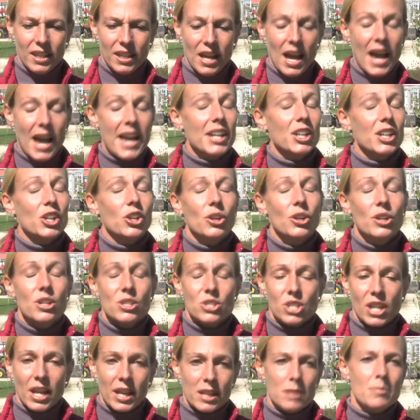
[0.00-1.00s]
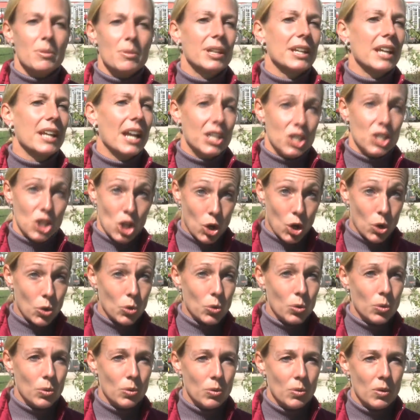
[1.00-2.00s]
I encourage anybody I
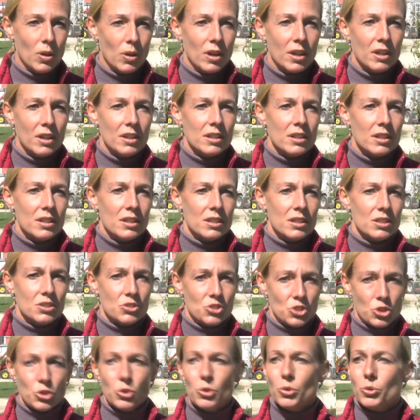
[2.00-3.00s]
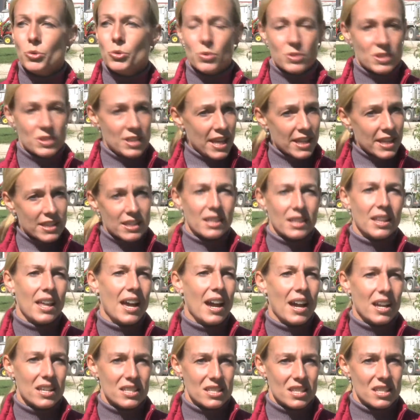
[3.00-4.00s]
know to take the
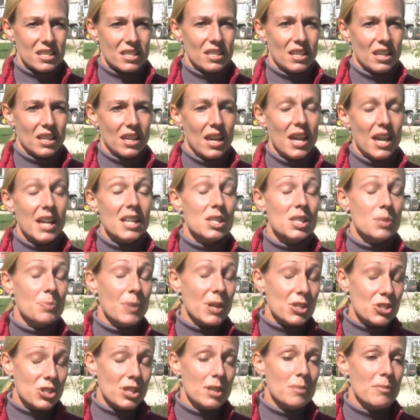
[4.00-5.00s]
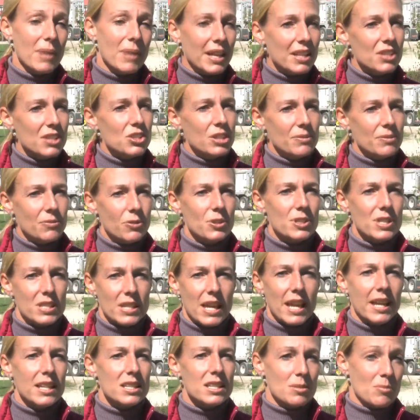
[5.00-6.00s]
class, especially Managing for
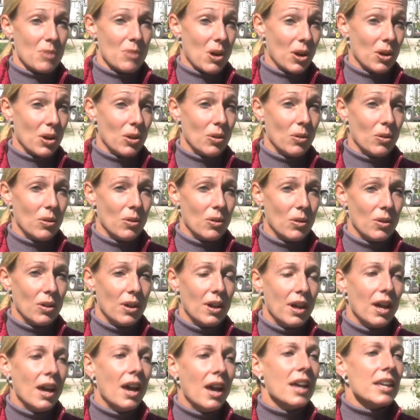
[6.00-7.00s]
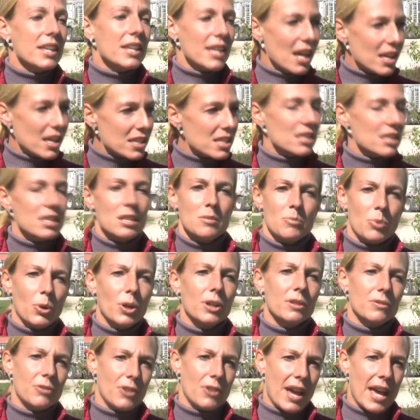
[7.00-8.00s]
Today and Tomorrow. Yes, it's
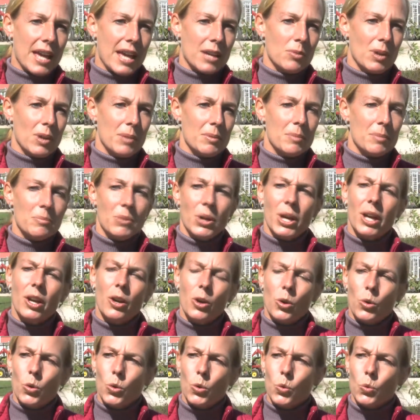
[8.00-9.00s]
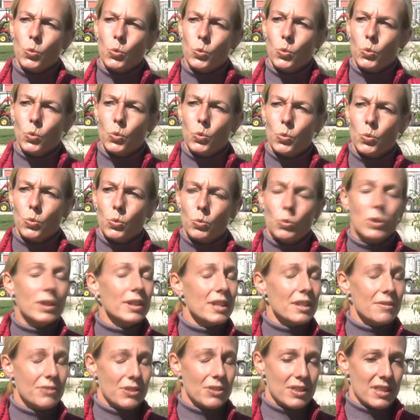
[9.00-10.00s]
important for ag women, but
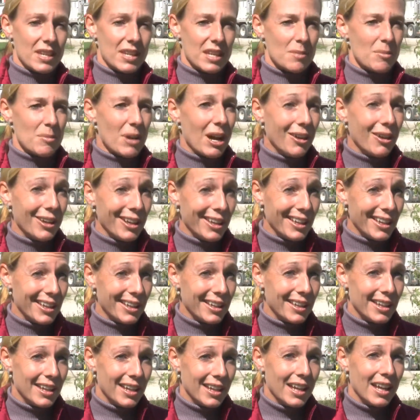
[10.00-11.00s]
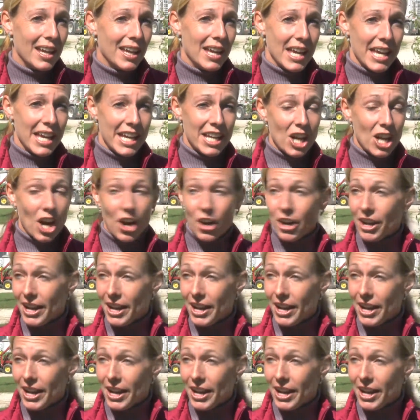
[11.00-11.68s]
really, if you think about it, in our